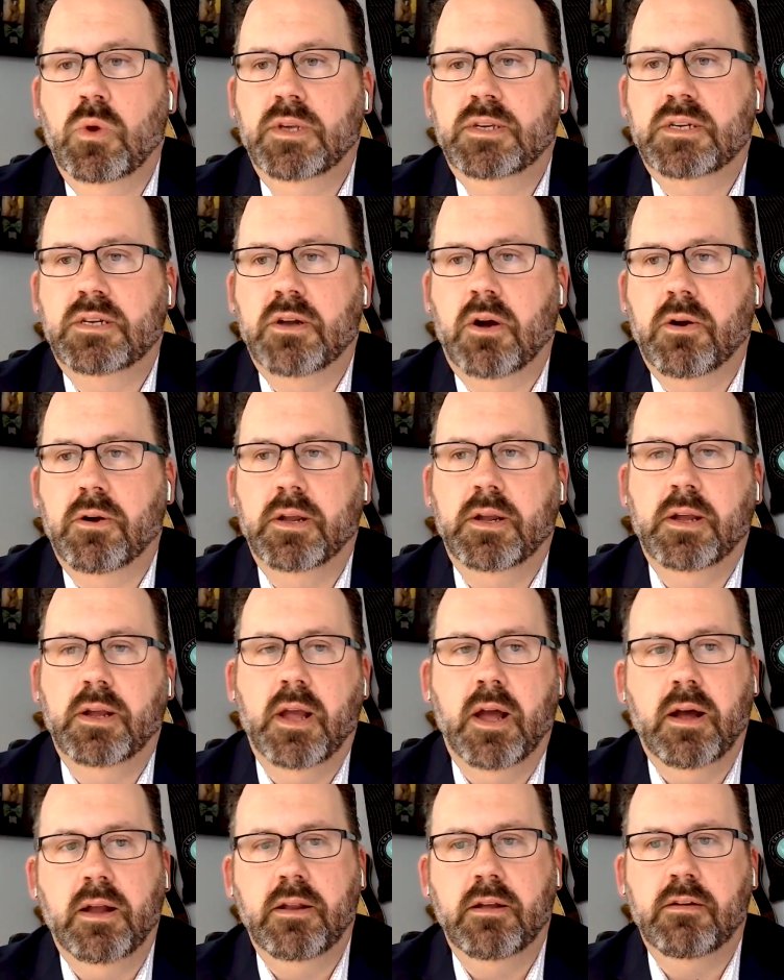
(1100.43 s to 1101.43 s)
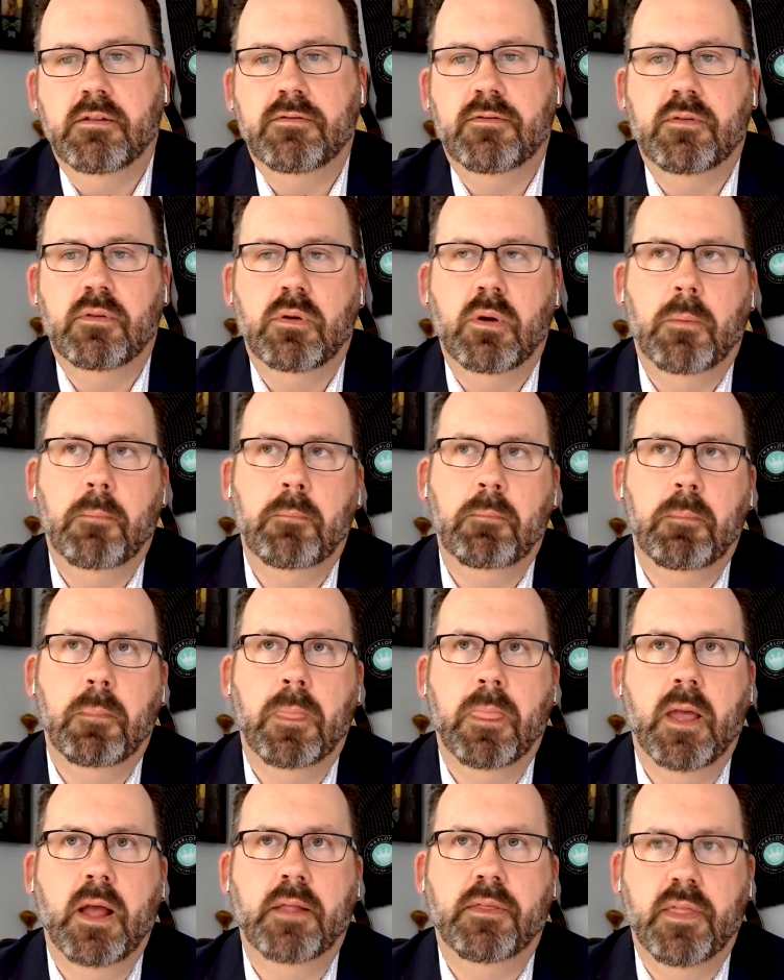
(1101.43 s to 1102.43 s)
we started kind of
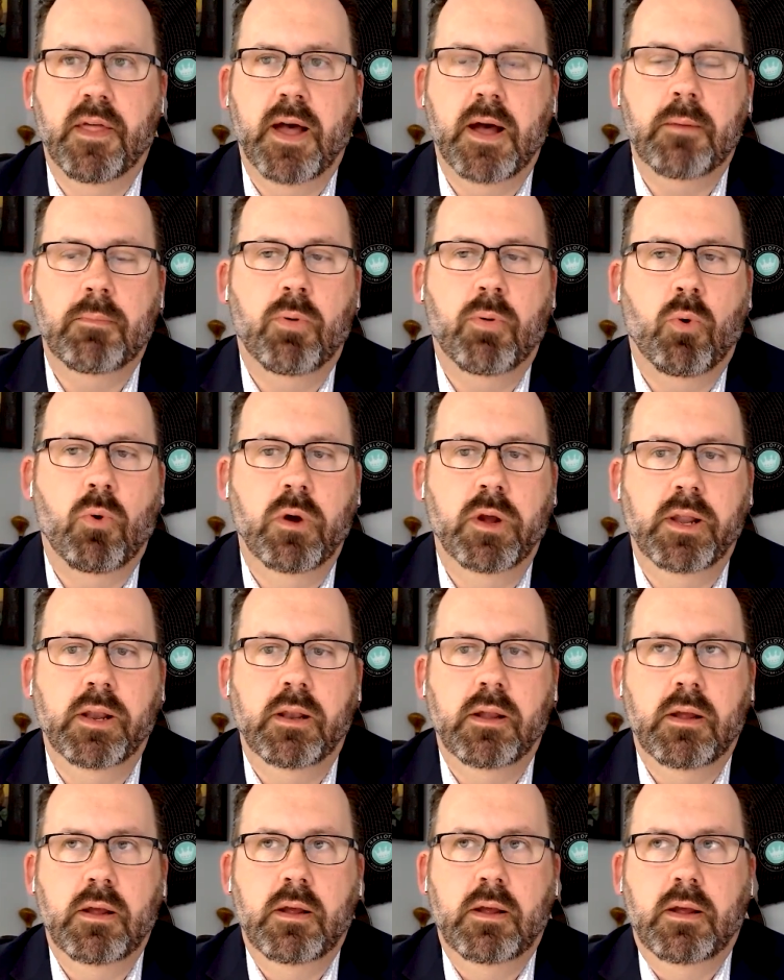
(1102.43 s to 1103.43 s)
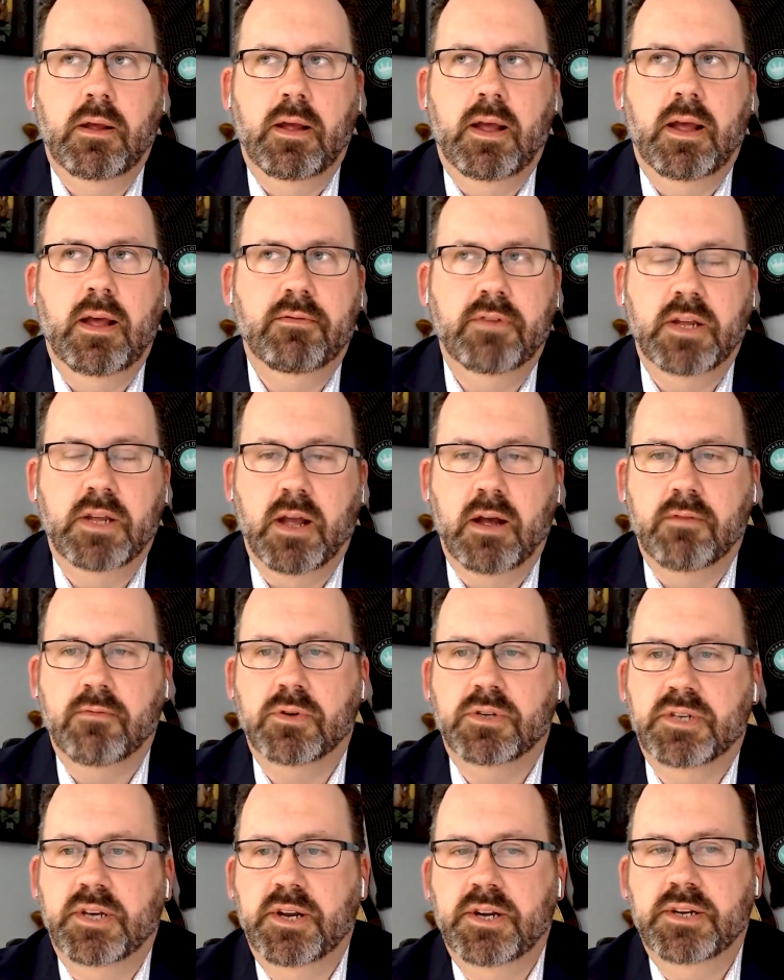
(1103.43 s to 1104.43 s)
at that point having
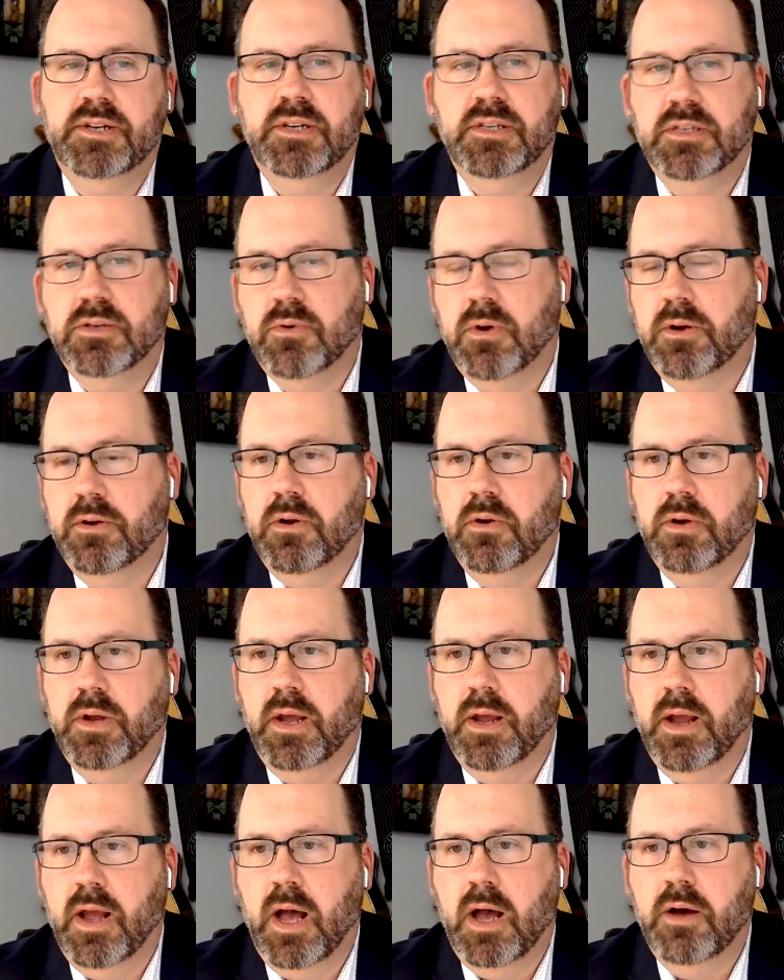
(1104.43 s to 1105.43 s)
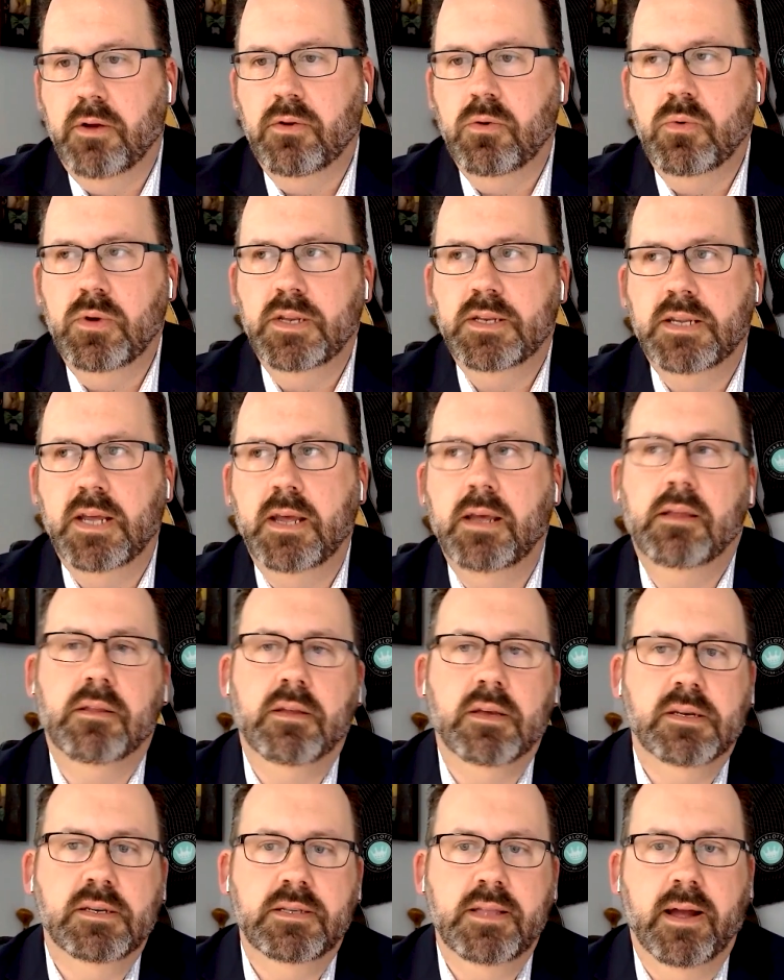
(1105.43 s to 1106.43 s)
conversations around, okay, how do we take
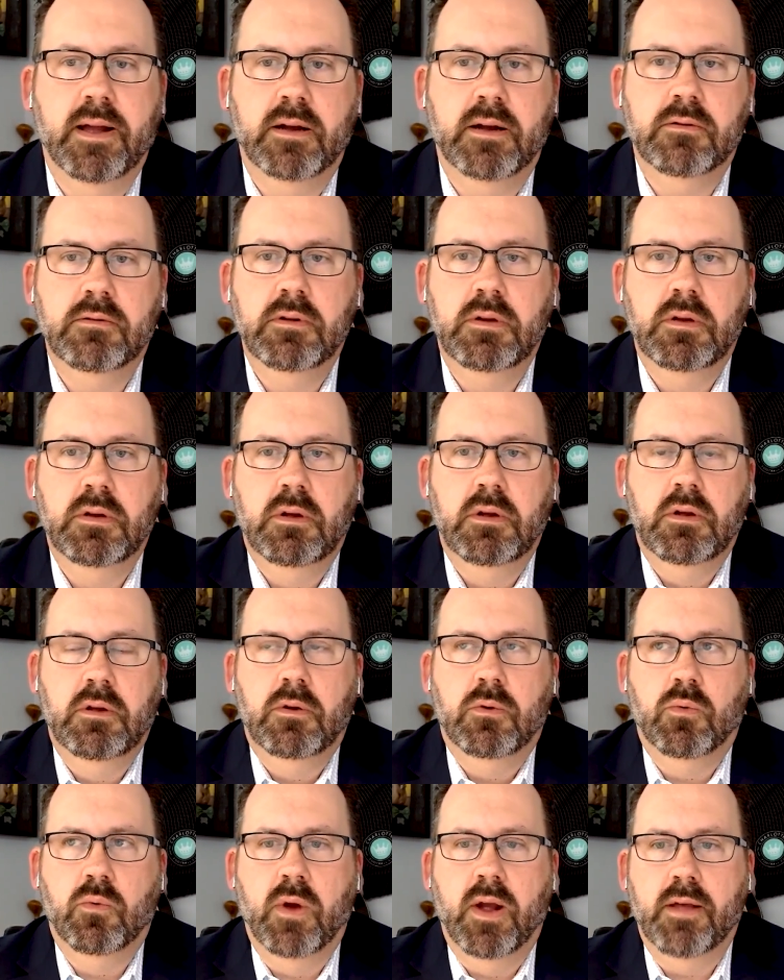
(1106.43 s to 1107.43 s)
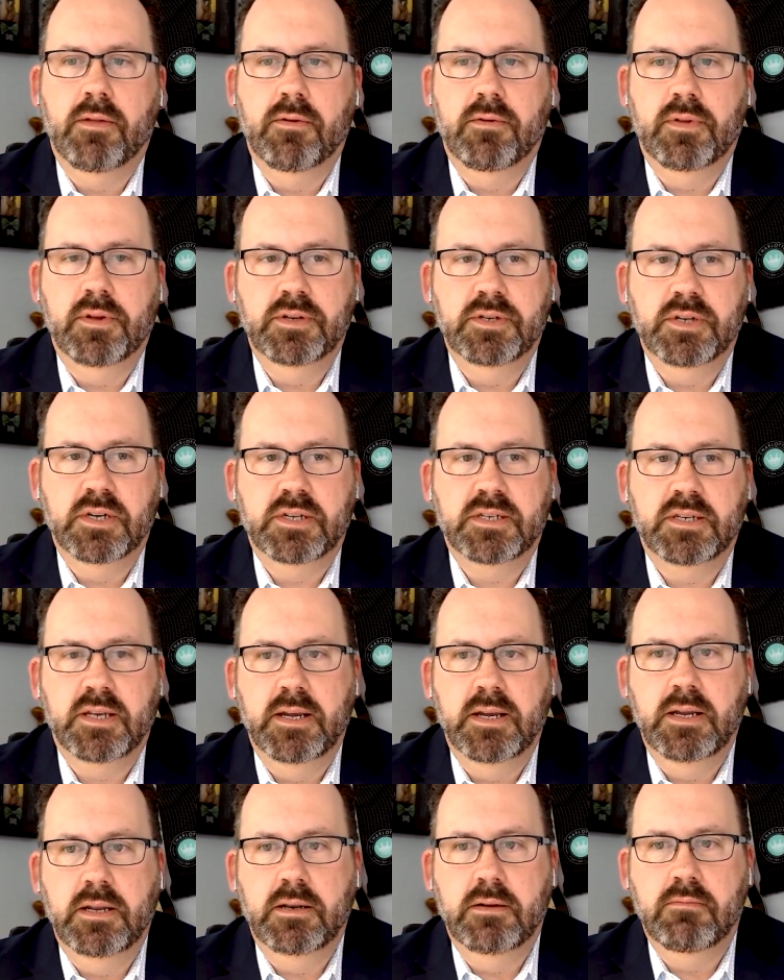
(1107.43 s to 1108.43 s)
this now, rather than just
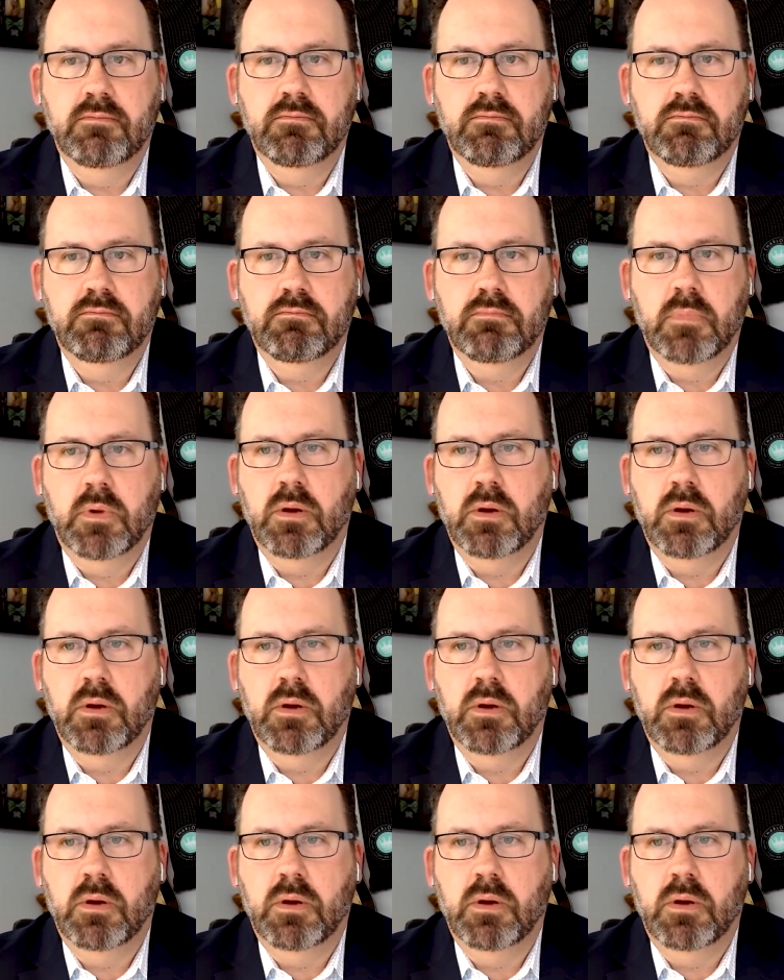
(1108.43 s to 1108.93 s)
saying